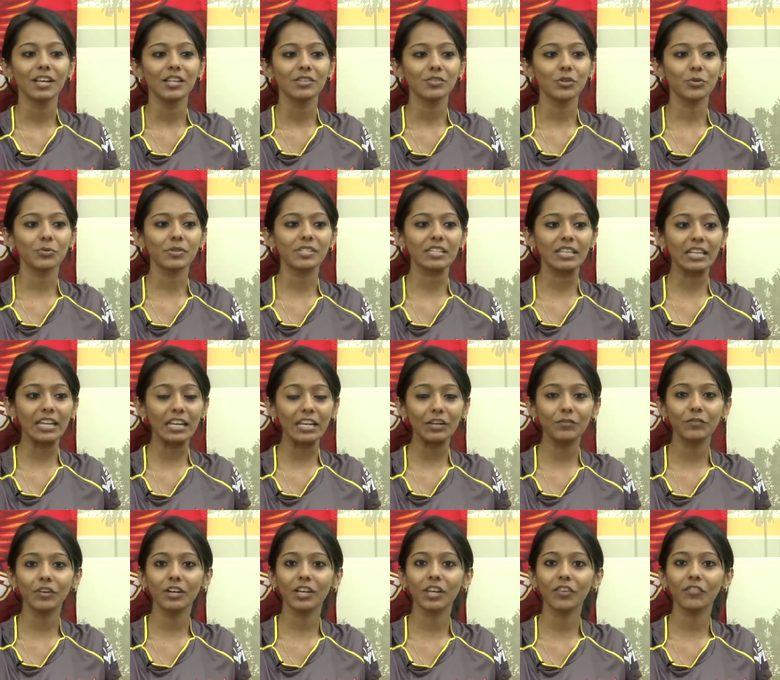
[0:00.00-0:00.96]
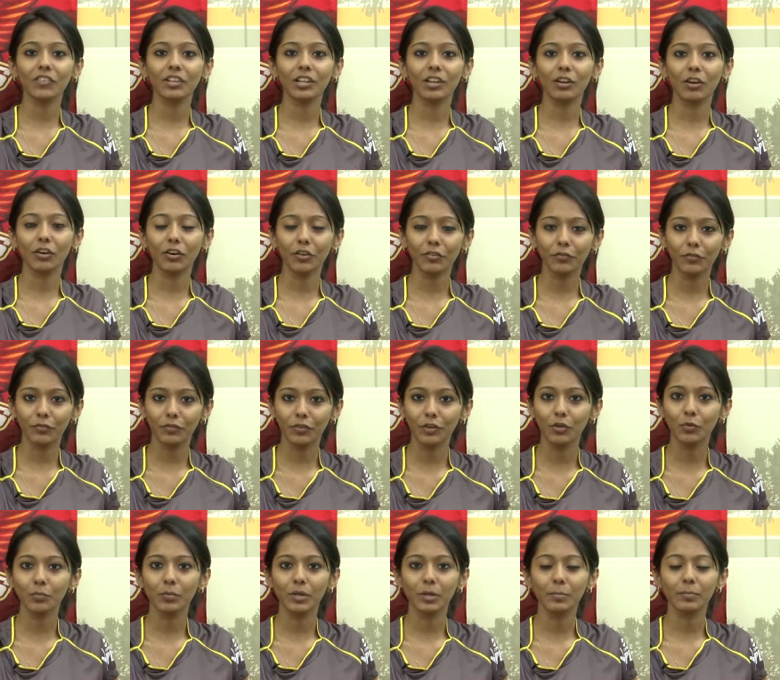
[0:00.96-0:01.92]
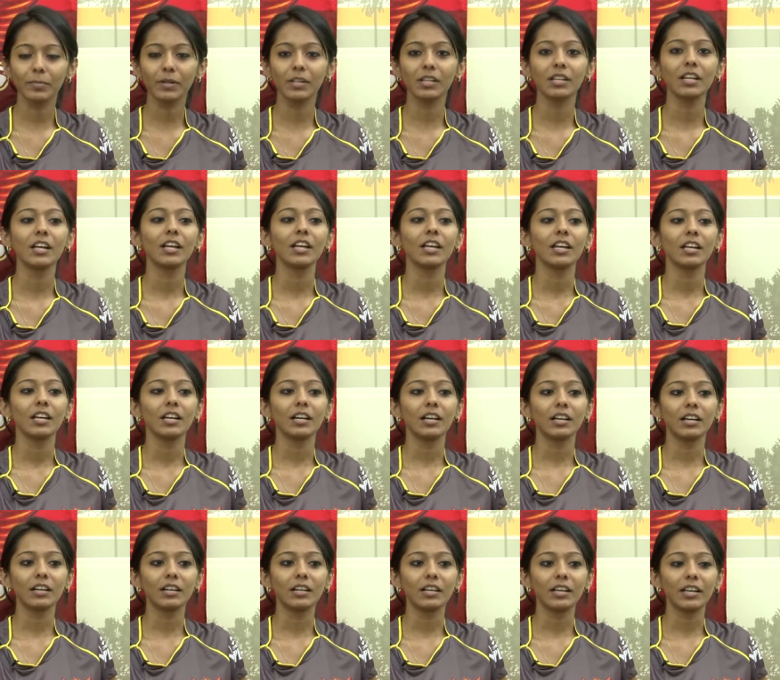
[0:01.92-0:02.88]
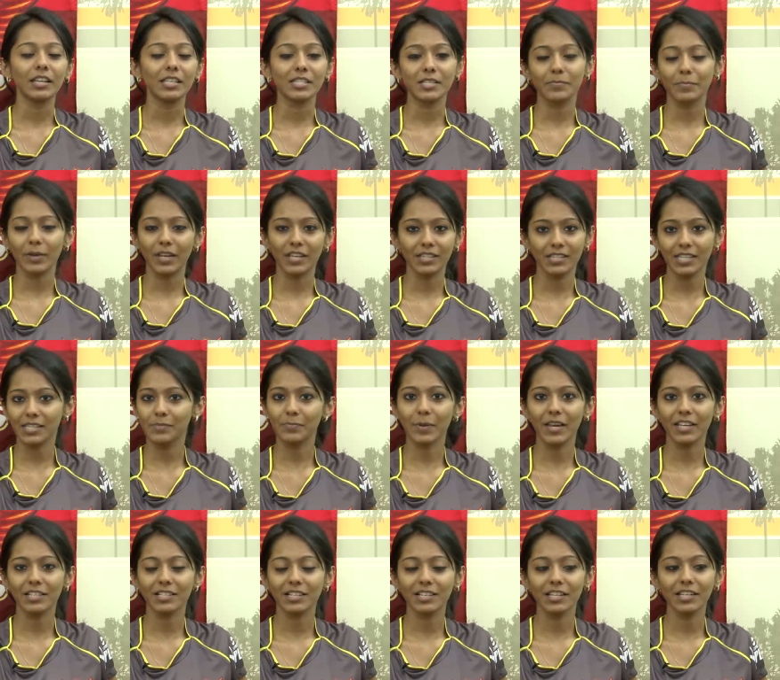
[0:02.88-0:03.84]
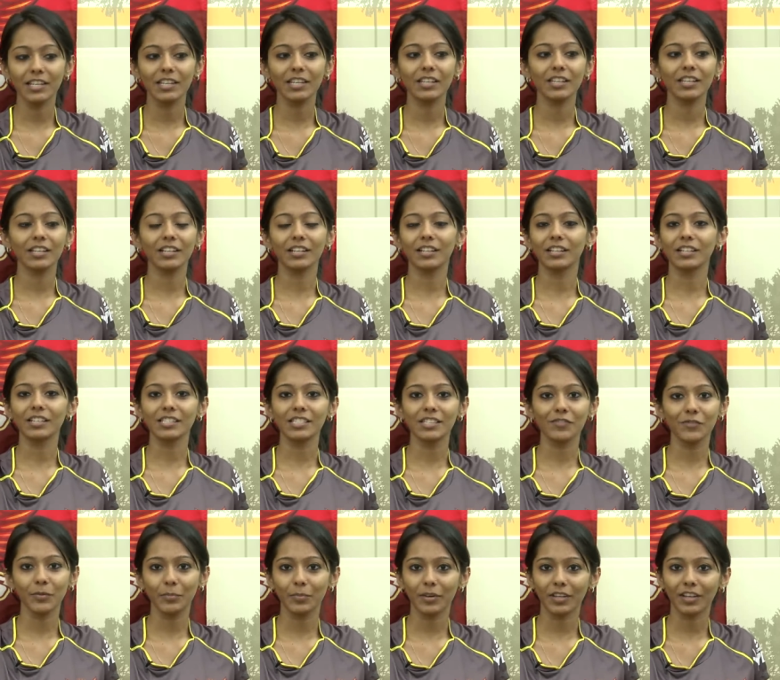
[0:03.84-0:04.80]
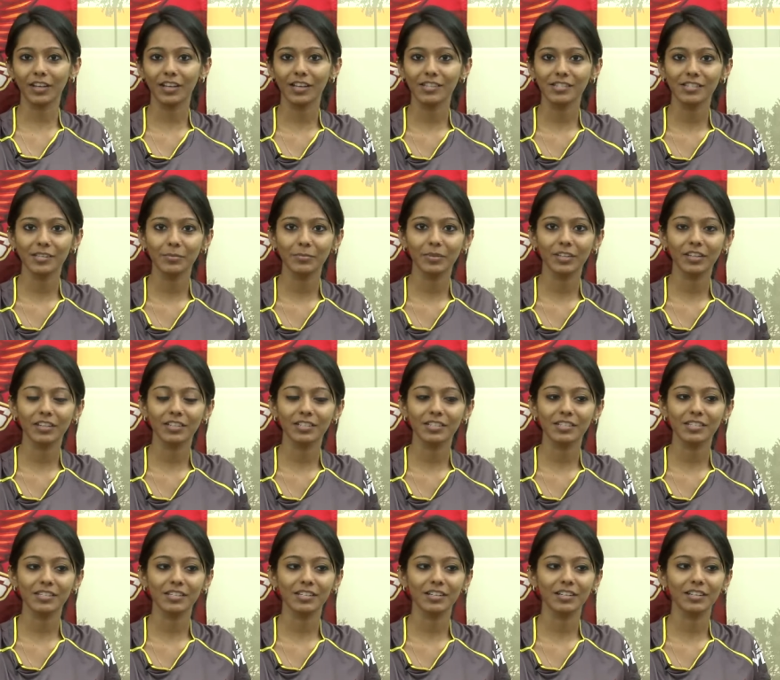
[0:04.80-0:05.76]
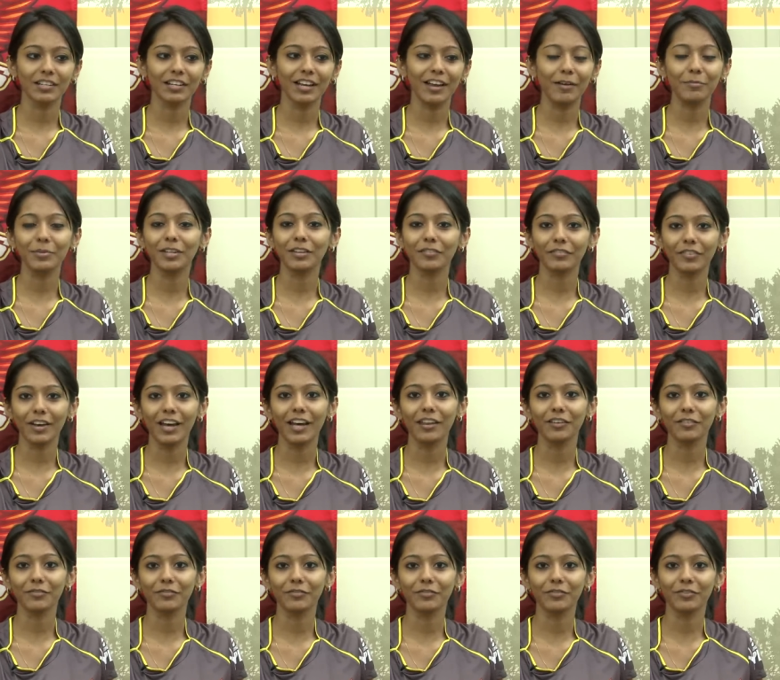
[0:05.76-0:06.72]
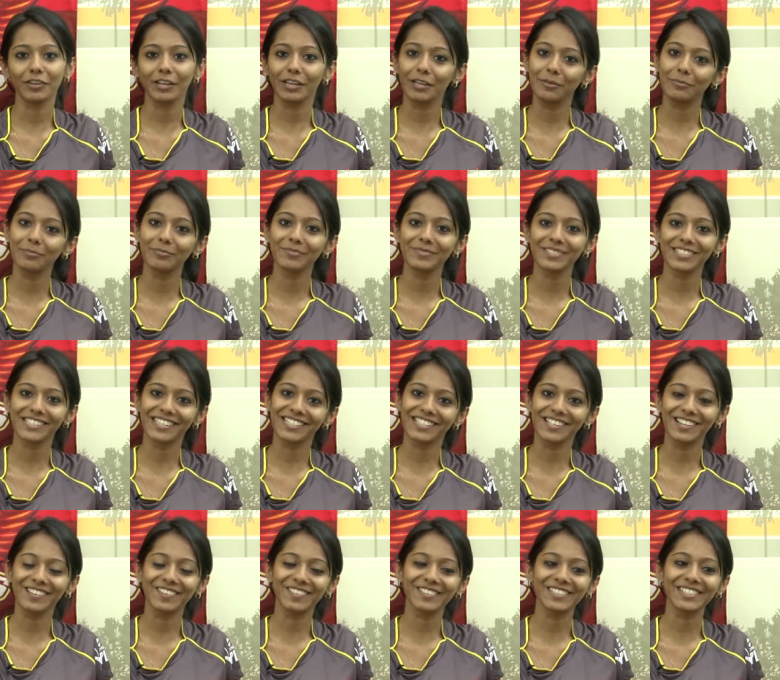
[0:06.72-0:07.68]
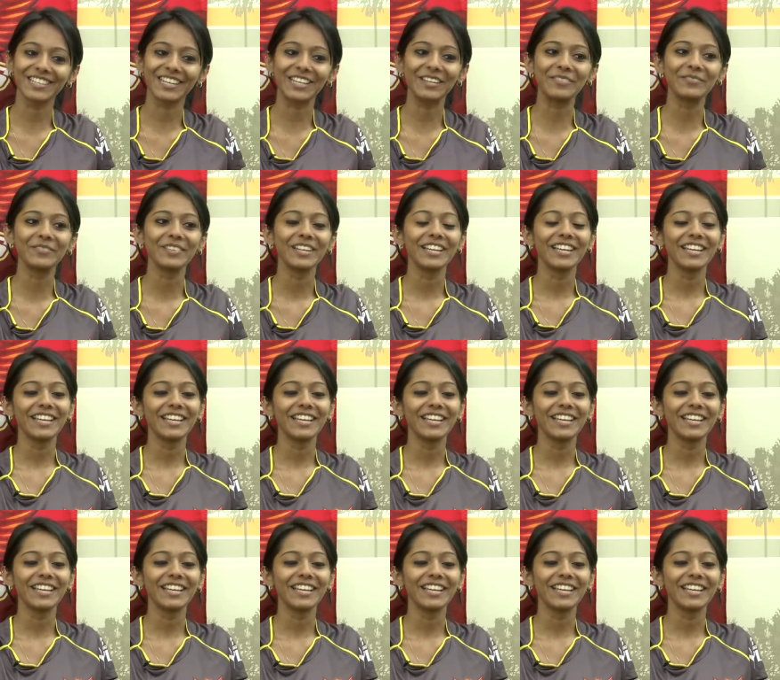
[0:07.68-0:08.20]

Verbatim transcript: So it was great working with a lot of new people, uh, especially uh, GV Prakash because uh, I've been a fan of him since a long time